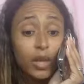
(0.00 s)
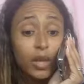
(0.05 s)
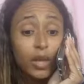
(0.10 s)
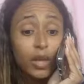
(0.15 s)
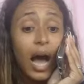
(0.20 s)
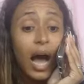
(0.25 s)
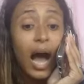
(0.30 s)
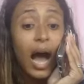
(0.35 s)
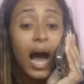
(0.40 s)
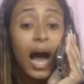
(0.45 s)

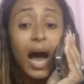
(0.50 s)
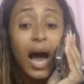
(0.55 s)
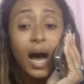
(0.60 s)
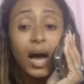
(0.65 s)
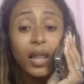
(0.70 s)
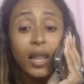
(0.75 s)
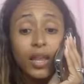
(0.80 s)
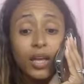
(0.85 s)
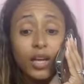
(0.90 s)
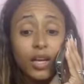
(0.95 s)

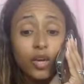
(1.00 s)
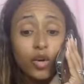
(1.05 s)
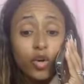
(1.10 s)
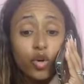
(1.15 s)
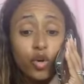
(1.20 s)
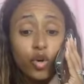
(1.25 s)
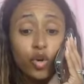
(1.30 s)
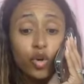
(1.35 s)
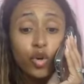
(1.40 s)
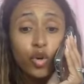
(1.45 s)

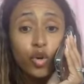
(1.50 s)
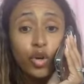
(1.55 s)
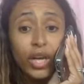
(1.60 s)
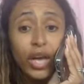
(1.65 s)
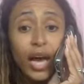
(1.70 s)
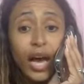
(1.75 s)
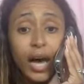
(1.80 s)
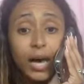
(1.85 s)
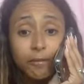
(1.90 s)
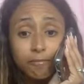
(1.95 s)

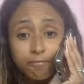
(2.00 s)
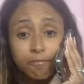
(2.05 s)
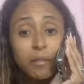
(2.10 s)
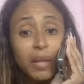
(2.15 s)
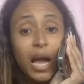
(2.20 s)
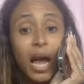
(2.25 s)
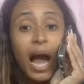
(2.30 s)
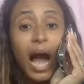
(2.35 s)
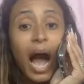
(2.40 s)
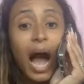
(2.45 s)
hallelujah,
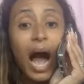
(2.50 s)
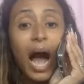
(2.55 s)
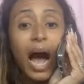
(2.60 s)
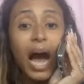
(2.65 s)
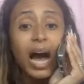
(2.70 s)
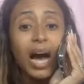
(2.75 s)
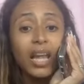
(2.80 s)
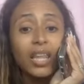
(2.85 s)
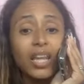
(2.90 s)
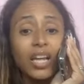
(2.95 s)

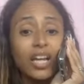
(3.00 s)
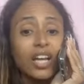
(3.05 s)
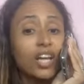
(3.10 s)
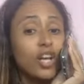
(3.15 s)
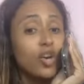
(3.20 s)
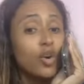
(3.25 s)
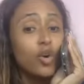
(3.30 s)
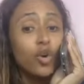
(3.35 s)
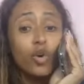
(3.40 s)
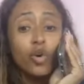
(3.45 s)

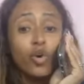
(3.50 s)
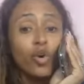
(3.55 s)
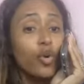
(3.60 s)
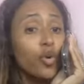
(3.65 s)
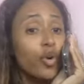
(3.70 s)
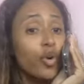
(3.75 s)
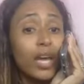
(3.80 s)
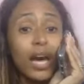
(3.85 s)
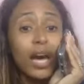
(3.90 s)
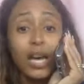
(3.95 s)

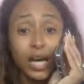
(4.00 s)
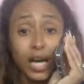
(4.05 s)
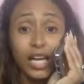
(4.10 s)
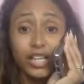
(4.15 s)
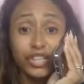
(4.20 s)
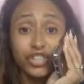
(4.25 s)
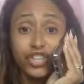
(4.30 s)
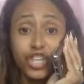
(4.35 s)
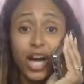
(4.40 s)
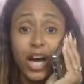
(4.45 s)
hallelujah,
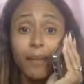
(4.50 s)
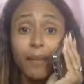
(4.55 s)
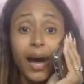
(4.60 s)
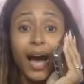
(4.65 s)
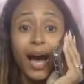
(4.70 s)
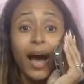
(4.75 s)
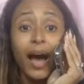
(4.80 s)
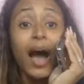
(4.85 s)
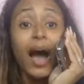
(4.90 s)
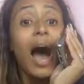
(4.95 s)

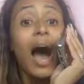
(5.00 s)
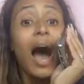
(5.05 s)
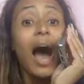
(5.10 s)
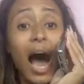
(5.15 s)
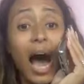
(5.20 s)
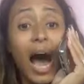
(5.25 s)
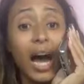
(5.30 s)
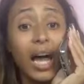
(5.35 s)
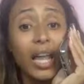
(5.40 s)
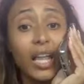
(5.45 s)
Heshaba,
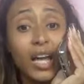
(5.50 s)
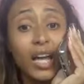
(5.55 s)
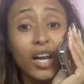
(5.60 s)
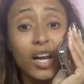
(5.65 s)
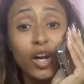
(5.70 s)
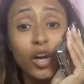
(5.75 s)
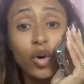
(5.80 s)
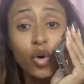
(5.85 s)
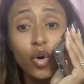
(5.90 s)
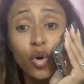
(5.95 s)

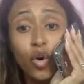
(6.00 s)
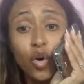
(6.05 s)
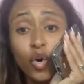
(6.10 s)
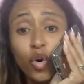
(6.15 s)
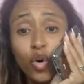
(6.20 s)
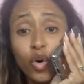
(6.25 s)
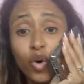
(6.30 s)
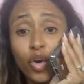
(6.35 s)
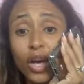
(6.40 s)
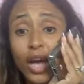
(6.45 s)

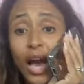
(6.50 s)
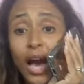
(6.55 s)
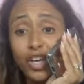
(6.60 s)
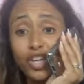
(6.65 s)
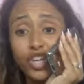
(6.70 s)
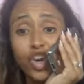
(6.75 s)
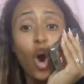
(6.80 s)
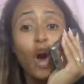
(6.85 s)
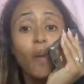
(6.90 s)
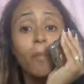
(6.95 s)
hallelujah.
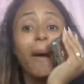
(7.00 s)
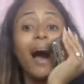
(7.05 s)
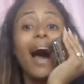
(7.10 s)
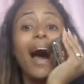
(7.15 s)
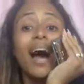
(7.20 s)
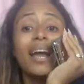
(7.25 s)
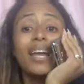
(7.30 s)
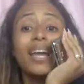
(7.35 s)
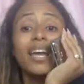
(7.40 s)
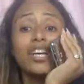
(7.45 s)
Your
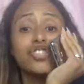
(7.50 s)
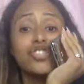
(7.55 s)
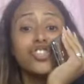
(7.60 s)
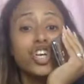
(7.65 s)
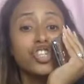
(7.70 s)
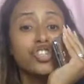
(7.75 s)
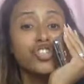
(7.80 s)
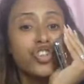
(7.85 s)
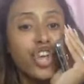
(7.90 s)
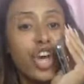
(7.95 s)
body is
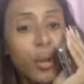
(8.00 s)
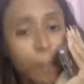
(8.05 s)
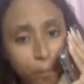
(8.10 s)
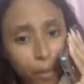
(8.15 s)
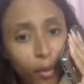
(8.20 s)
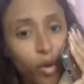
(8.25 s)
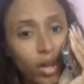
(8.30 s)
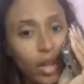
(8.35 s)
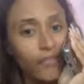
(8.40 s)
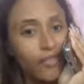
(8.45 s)
the
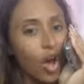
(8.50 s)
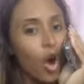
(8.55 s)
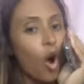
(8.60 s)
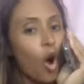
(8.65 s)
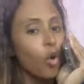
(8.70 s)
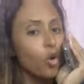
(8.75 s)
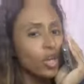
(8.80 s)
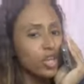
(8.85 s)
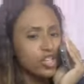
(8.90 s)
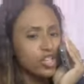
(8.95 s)
temple of the
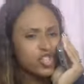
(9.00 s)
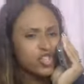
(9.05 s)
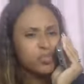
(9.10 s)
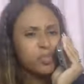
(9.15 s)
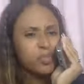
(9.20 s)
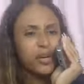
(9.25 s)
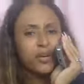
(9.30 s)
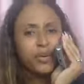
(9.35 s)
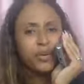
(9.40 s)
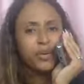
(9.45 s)
Holy
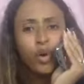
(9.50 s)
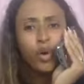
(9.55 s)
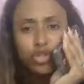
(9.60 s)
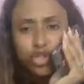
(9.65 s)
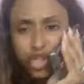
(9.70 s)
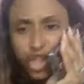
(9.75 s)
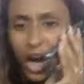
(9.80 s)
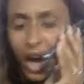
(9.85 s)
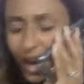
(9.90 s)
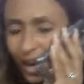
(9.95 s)
Spirit,
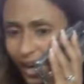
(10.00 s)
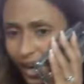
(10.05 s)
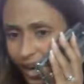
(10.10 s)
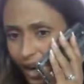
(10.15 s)
Hoshaya